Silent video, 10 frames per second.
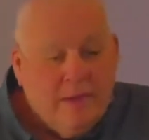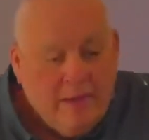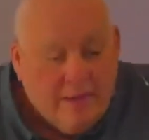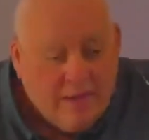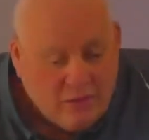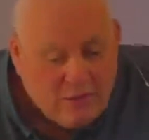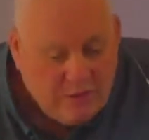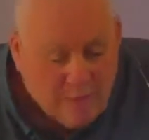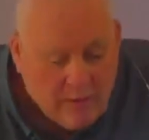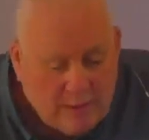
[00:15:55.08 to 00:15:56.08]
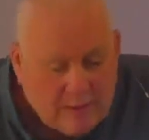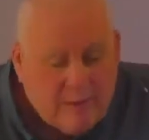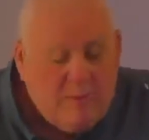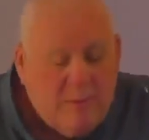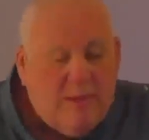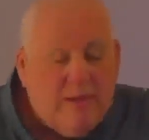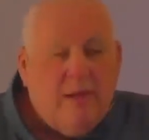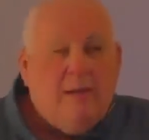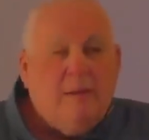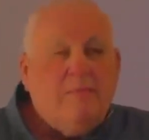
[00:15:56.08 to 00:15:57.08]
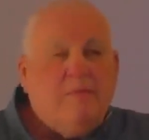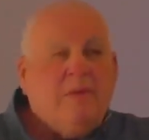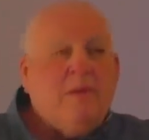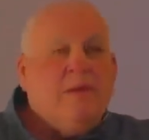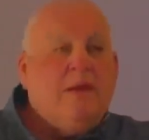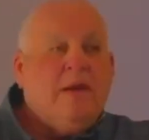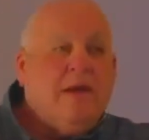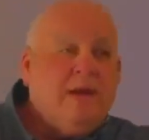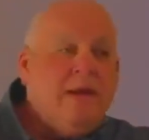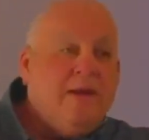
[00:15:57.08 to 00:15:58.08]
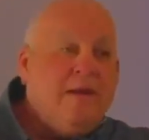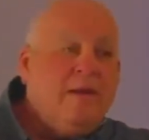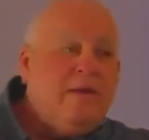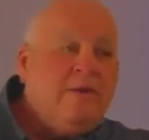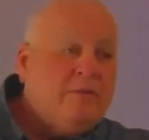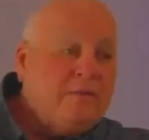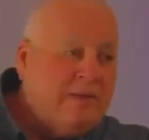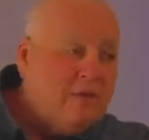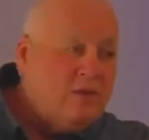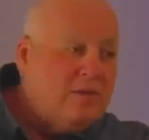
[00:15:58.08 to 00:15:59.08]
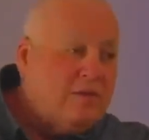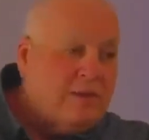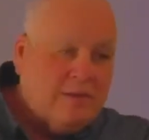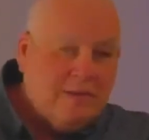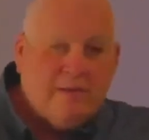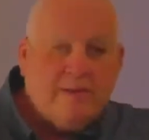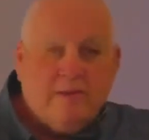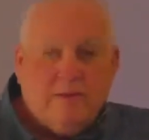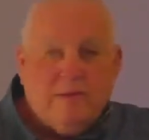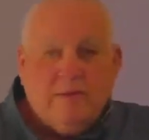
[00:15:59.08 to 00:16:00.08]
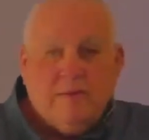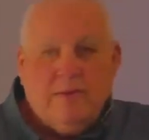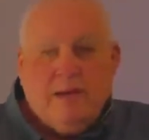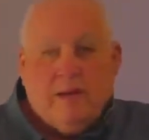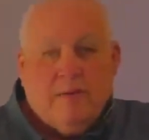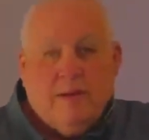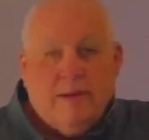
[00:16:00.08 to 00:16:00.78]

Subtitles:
and she wants to become a physician's assistant, not quite a